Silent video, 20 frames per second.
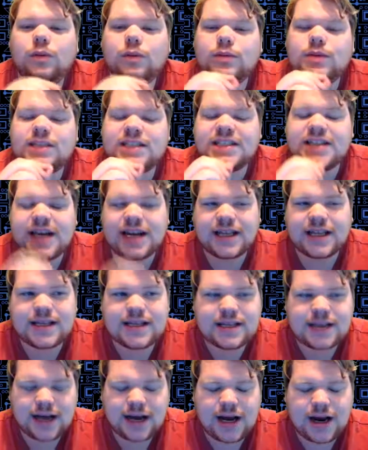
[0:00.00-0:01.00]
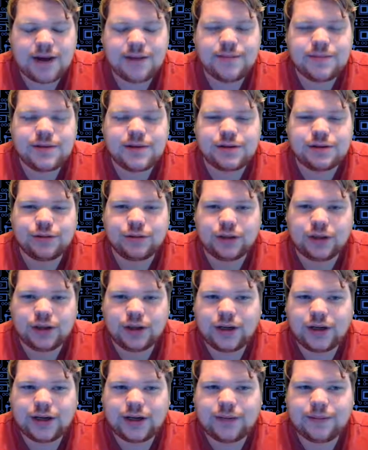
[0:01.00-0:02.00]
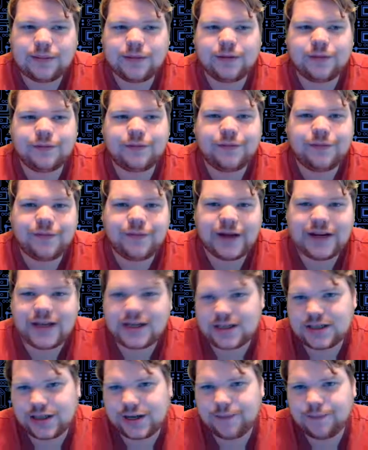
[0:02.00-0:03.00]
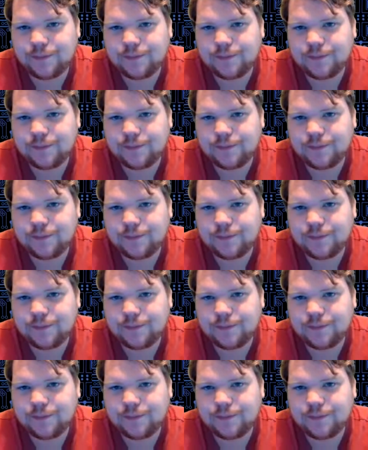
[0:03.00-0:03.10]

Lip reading: take the time to learn it, face it.